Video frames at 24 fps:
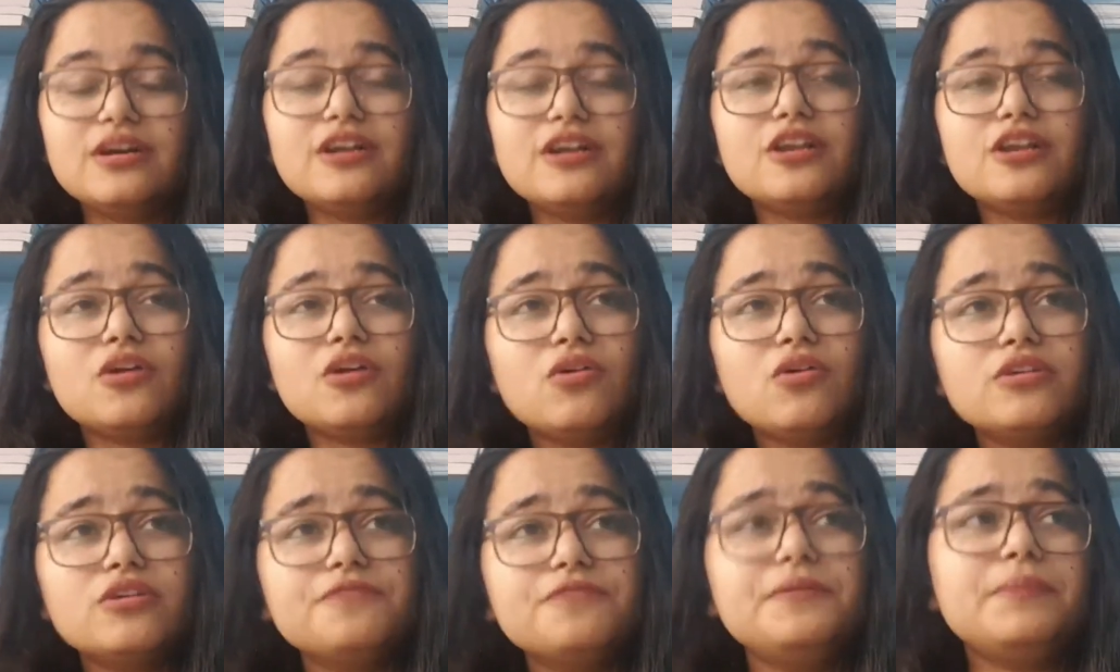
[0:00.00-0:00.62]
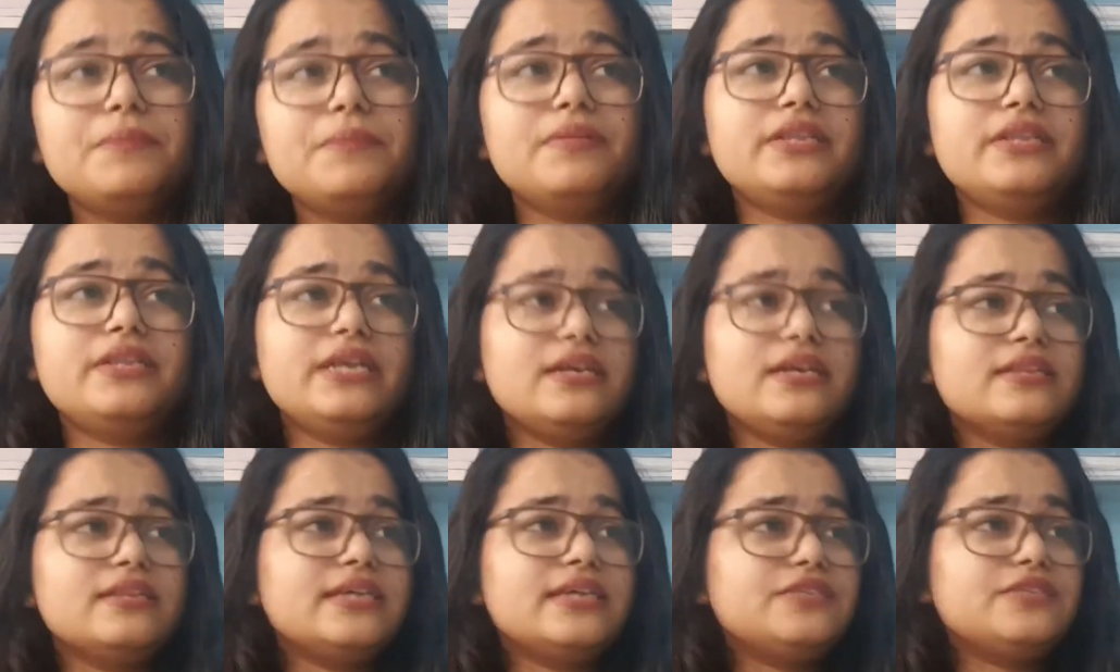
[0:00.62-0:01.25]
A lot of people
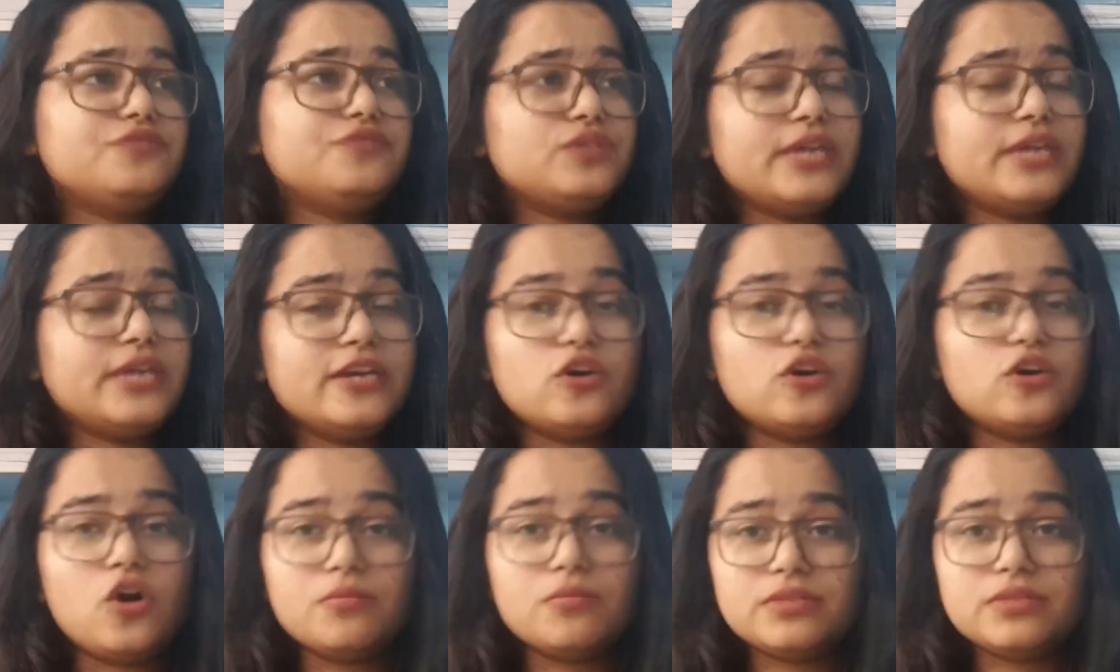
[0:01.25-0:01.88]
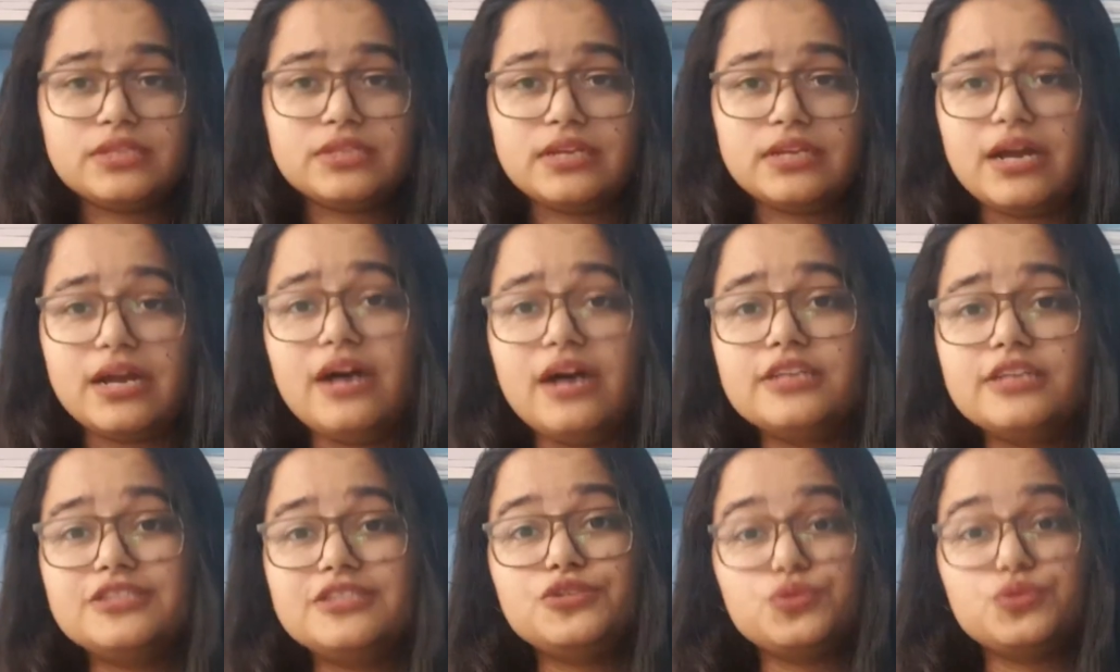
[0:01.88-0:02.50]
think that if you take commerce and
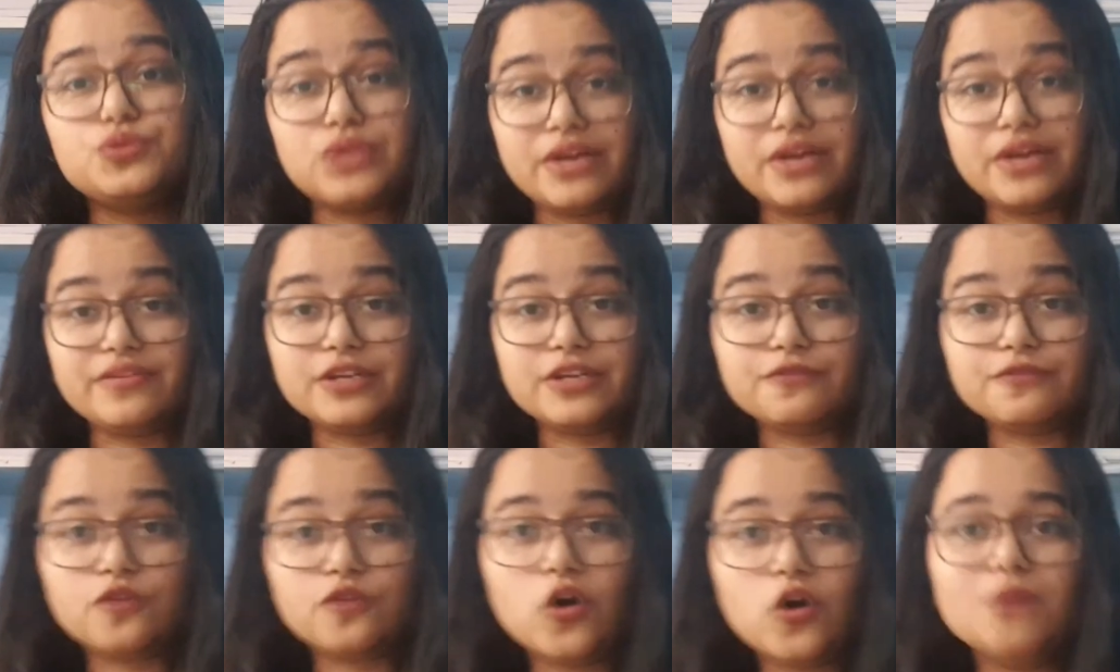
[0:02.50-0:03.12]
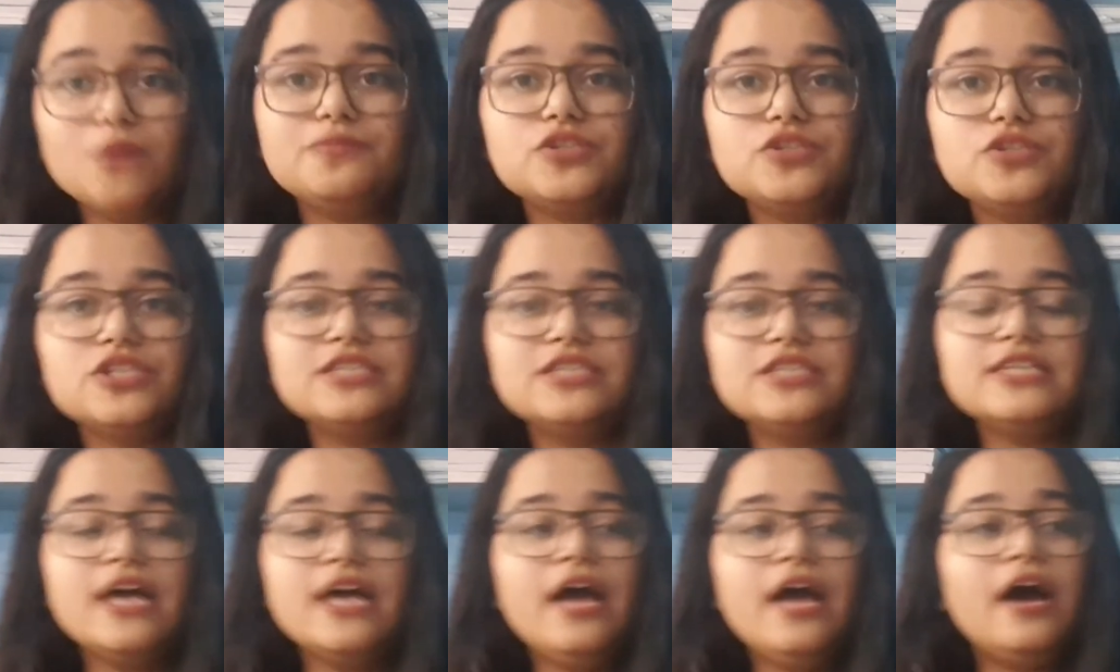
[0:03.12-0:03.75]
arts, you don't have enough
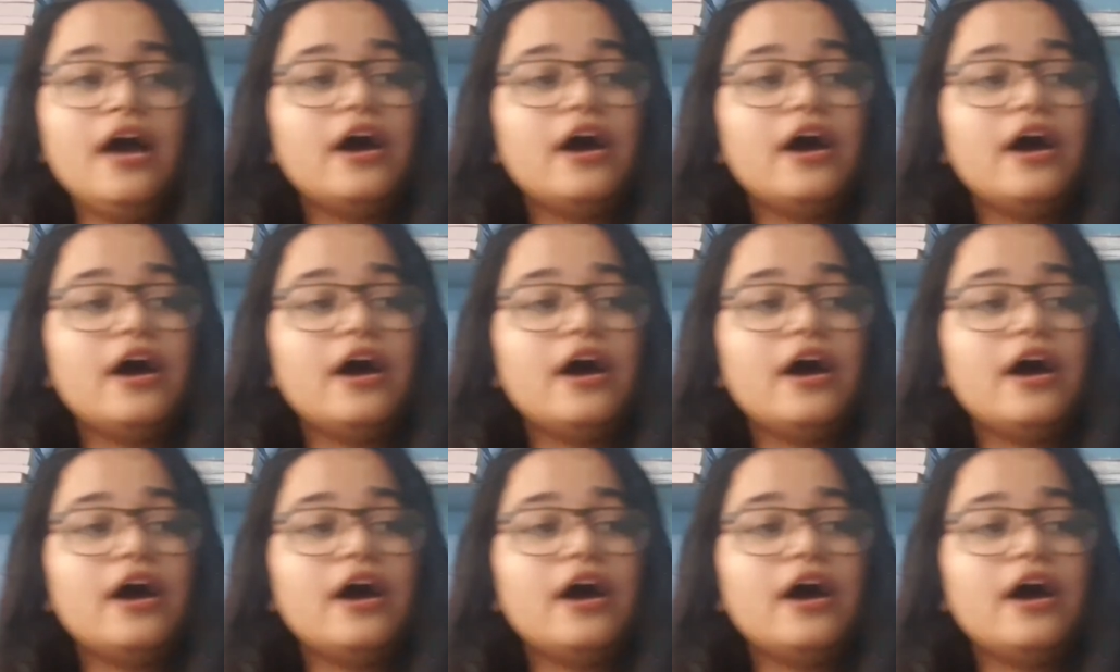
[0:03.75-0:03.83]
options.